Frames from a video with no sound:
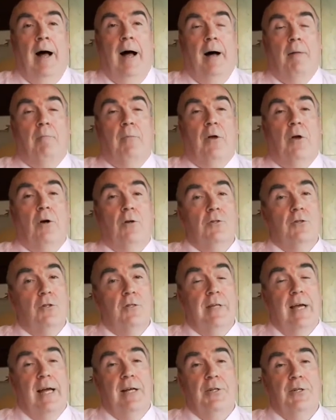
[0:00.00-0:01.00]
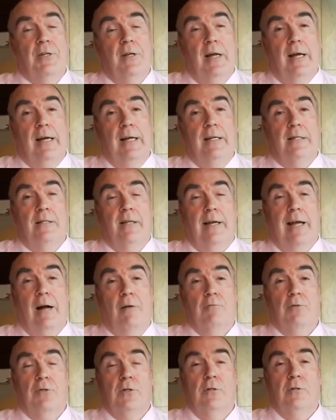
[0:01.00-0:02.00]
The consultation is the
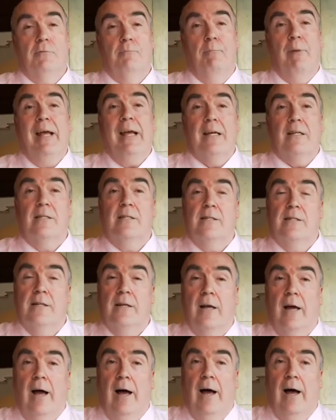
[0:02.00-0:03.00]
Council's biggest